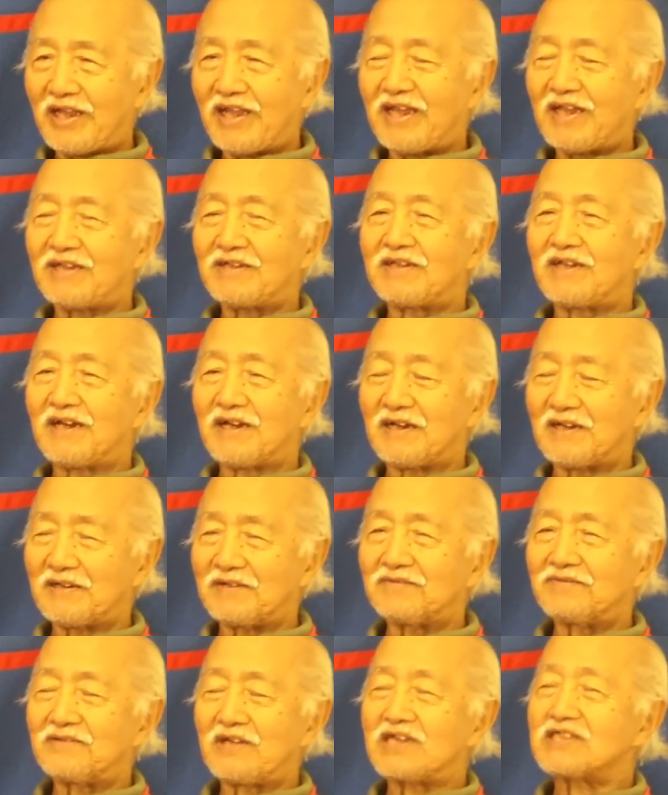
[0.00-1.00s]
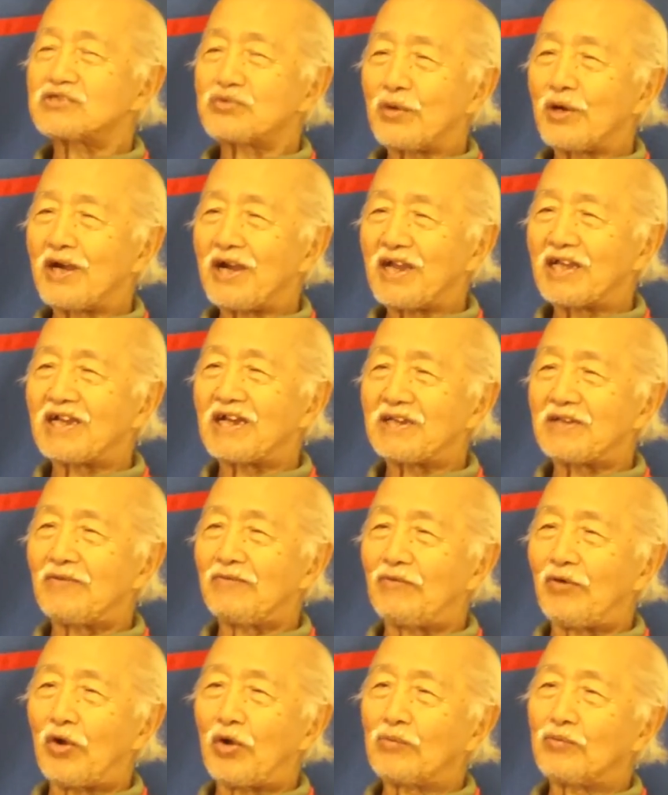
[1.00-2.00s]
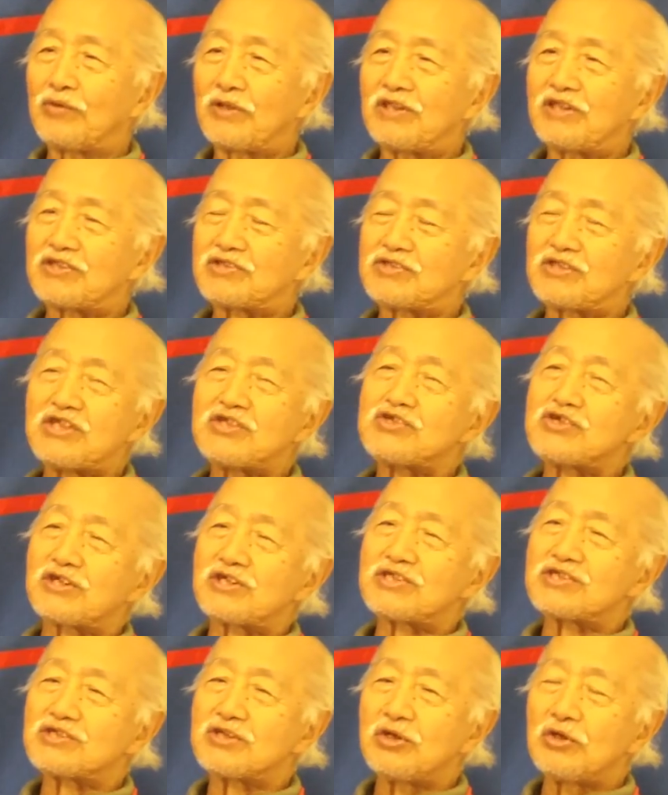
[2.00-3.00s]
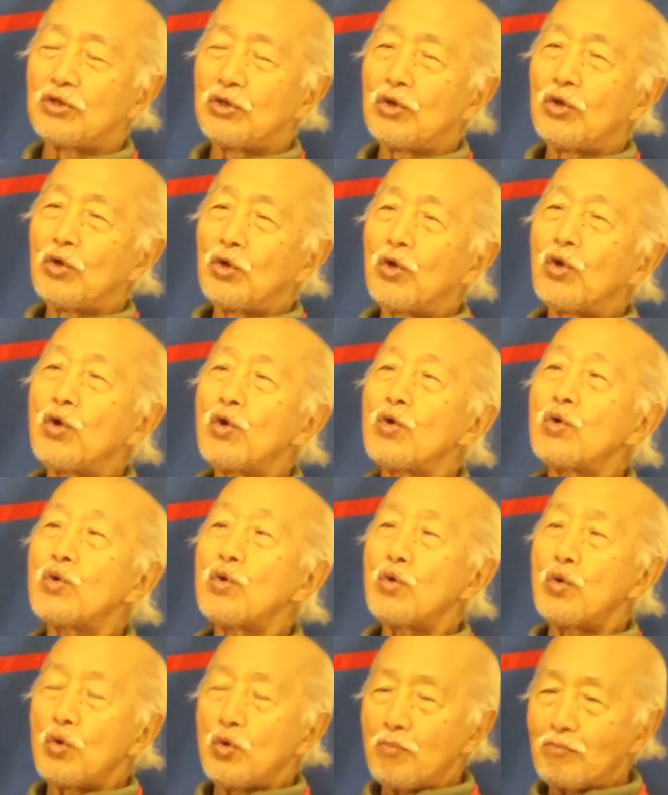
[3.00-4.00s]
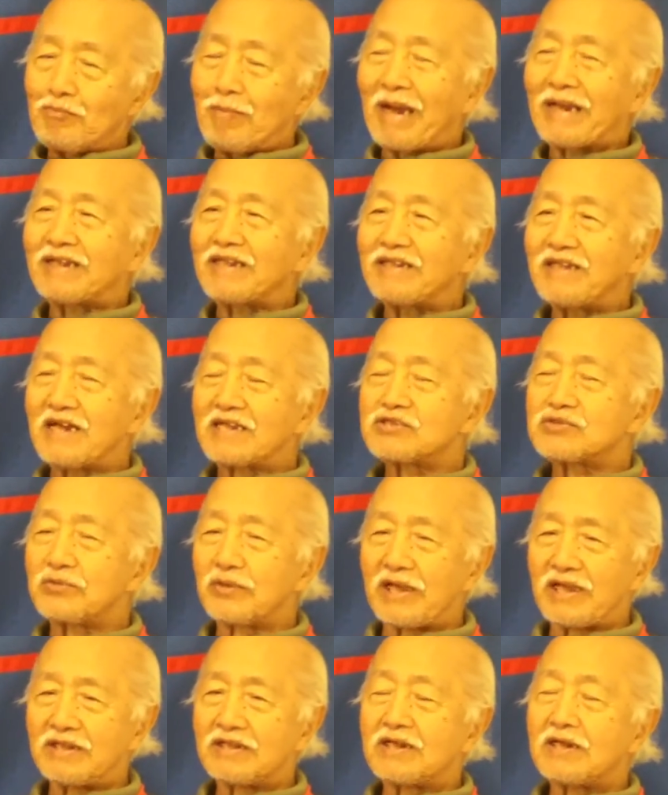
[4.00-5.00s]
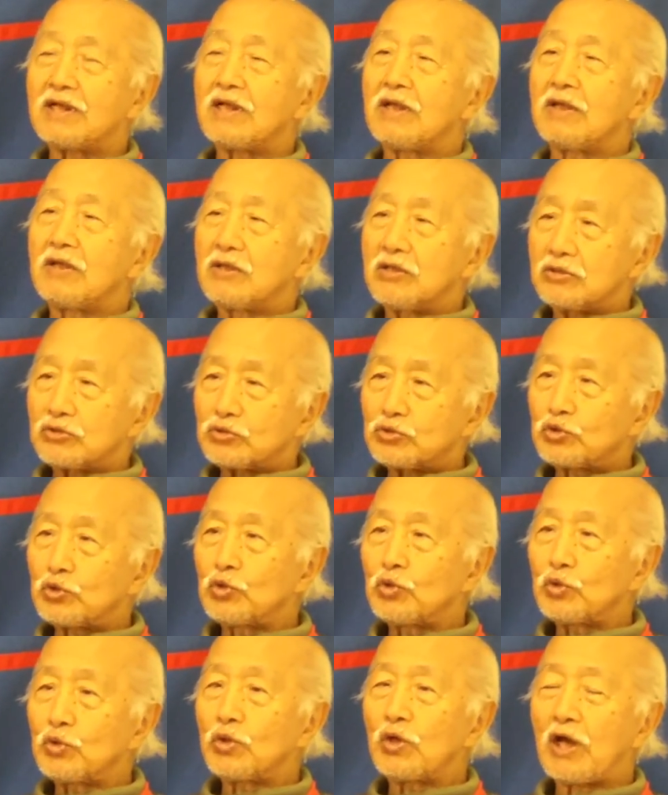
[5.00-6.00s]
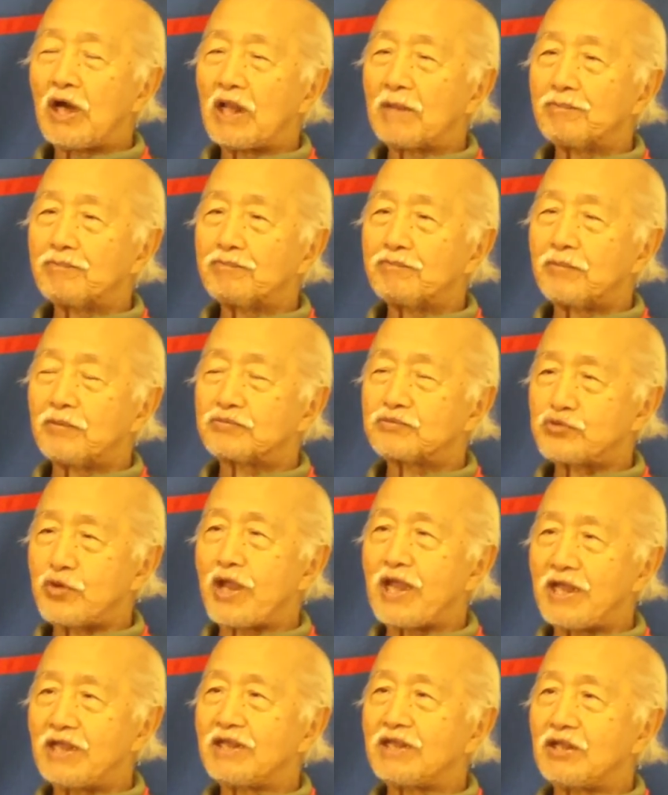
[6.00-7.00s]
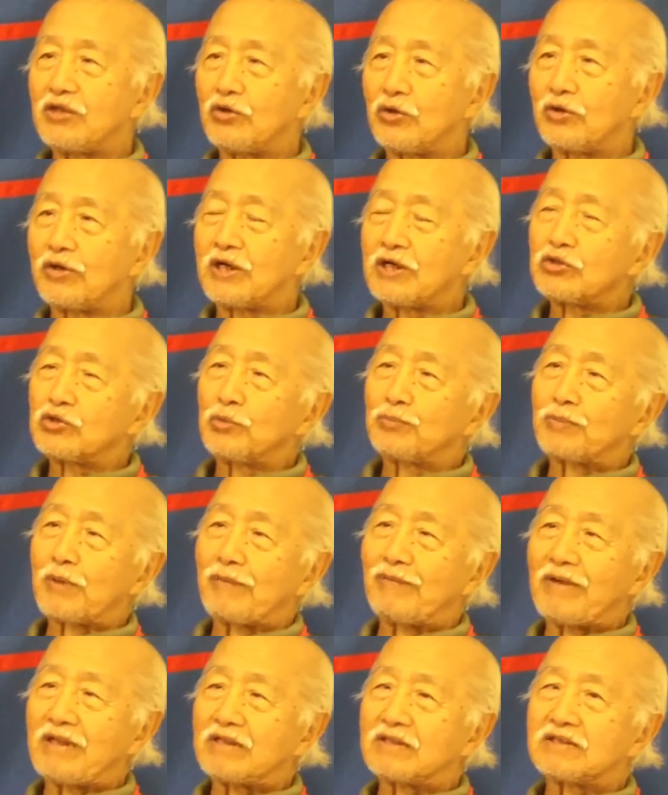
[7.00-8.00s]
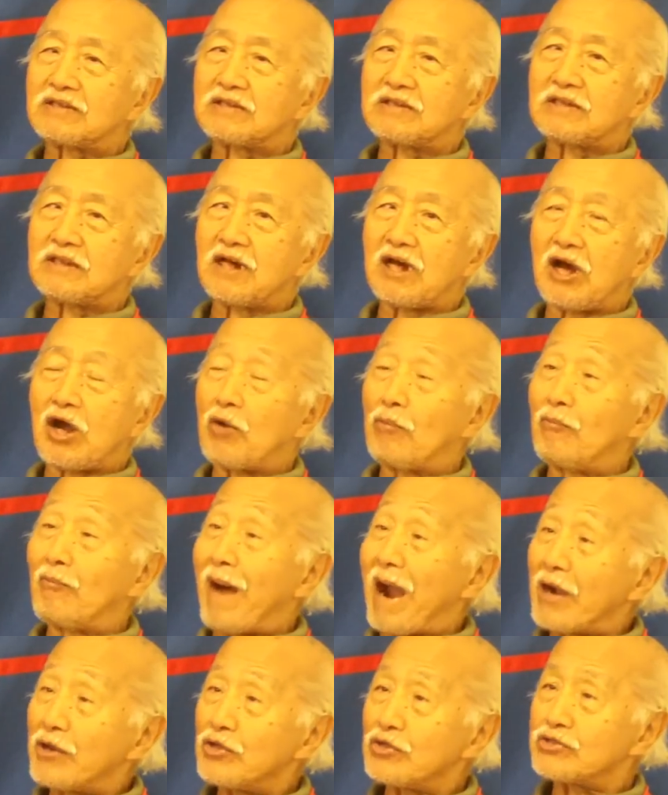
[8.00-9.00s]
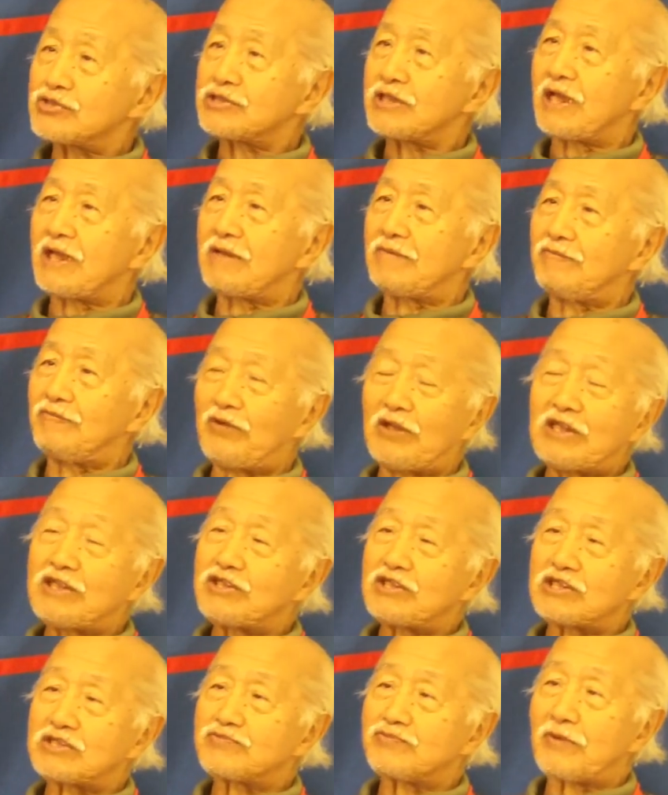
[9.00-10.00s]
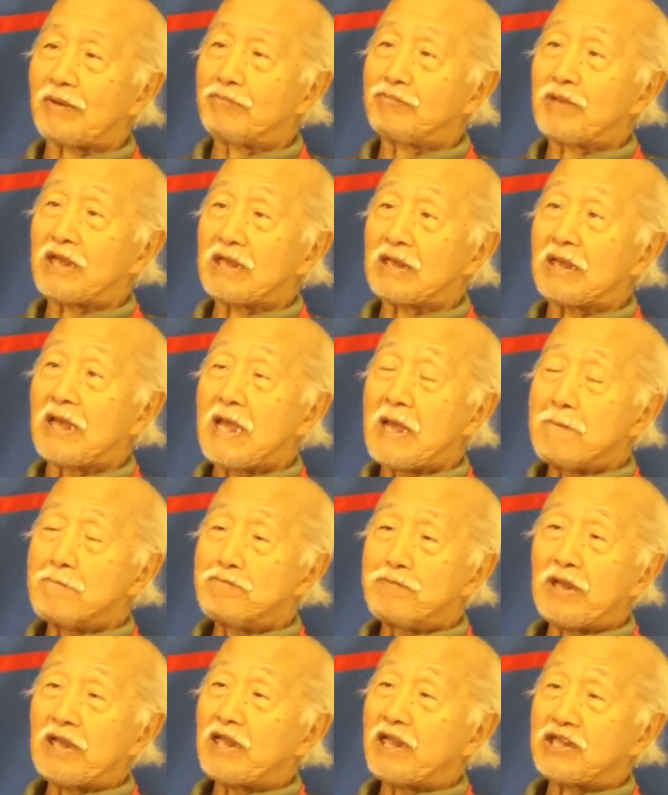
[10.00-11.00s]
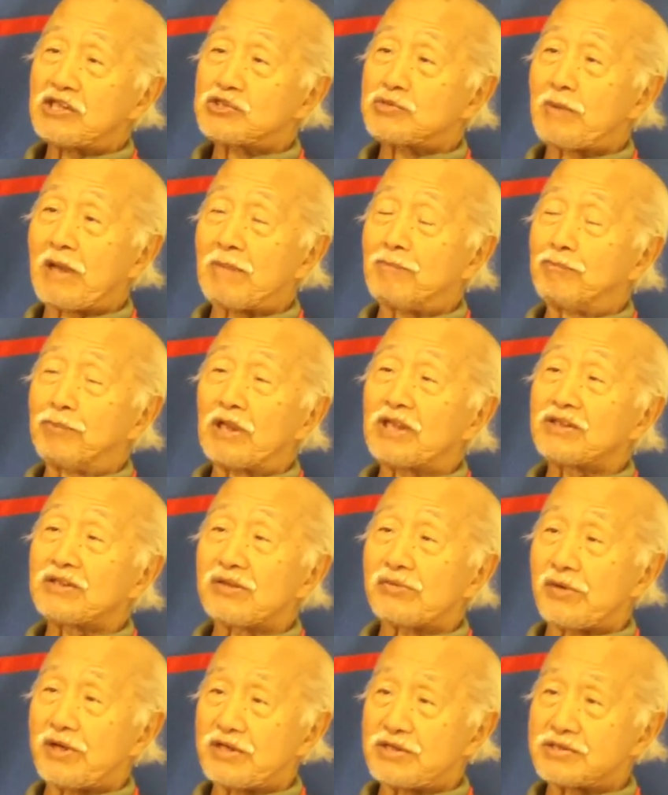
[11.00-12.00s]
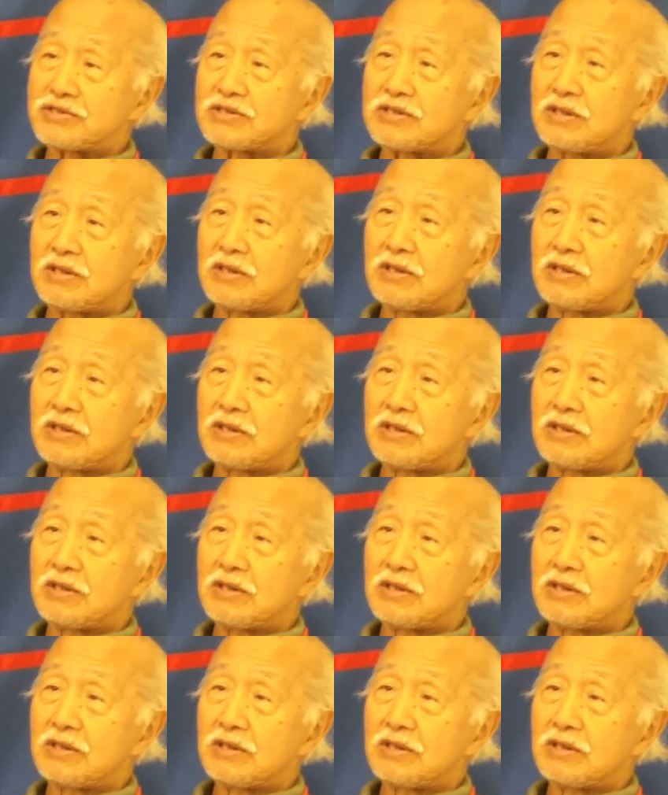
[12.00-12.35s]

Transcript: And uh, that's where I got involved with these teachers who banded us together to help train in order to prevent uh, our barrios and villages from being pillaged by plunderers